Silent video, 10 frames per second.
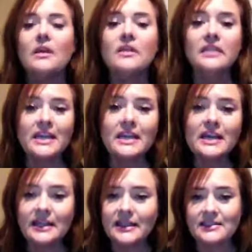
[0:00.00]

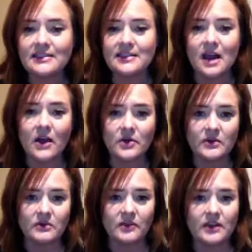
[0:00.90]
Then, this is a whole
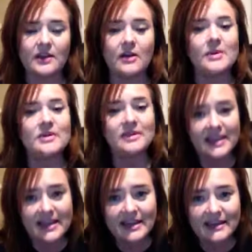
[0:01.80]
nother video, but
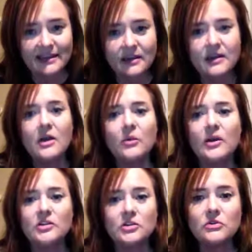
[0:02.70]
then
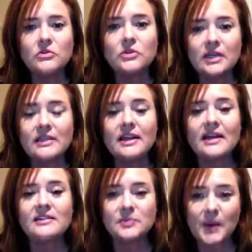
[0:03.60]
when you get
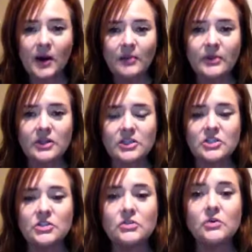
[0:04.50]
that spa booked
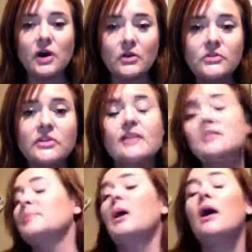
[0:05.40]
and you go to that
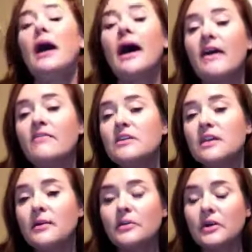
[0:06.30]
spa, have the
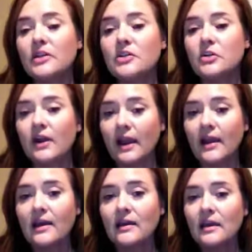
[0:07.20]
number in your
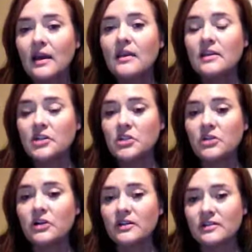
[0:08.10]
head that you're
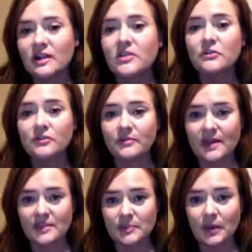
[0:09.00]
going to schedule from
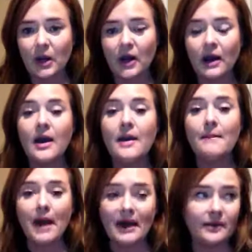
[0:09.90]
that spa.
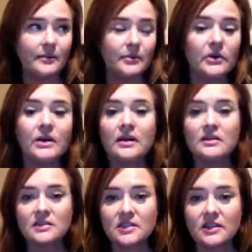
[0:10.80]
My number
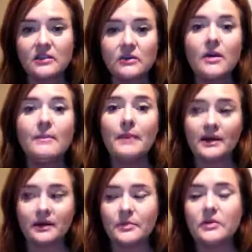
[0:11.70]
is 2. My
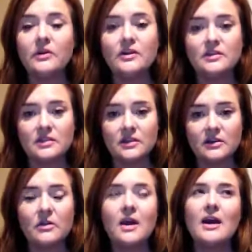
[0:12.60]
number is
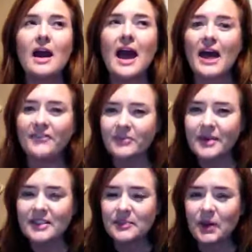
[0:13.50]
2. Half of
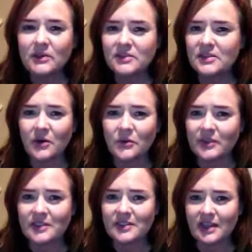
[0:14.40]
my spas don't
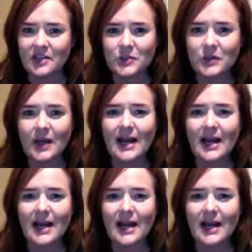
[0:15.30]
reschedule.